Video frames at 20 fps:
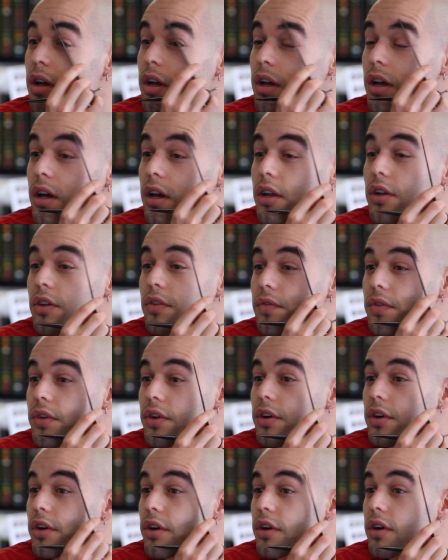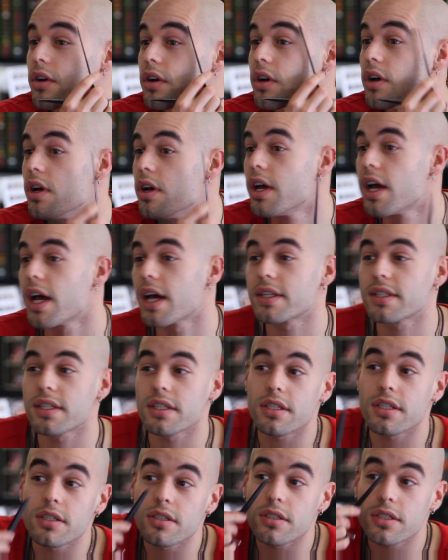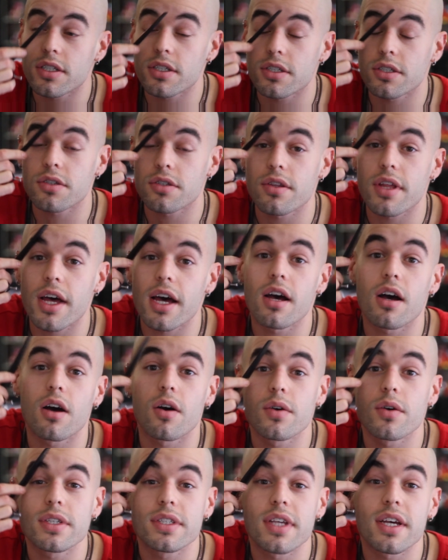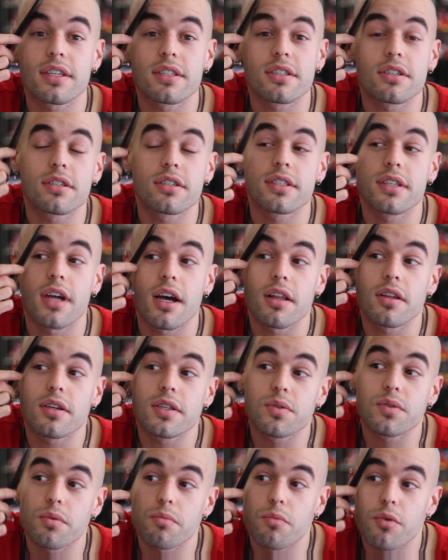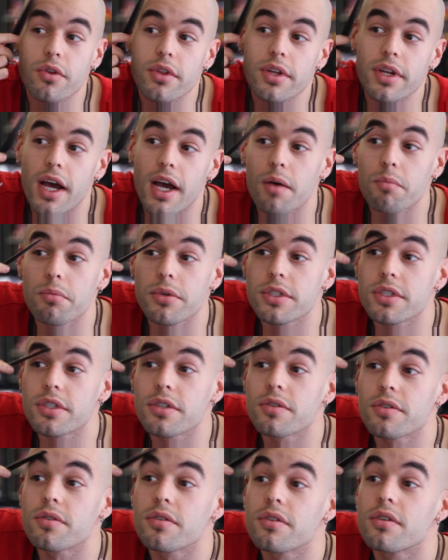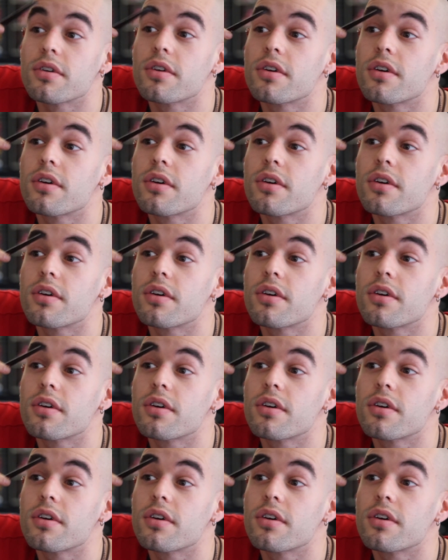And if you're hesitant to do that, always ask your stylist, we're more than happy to.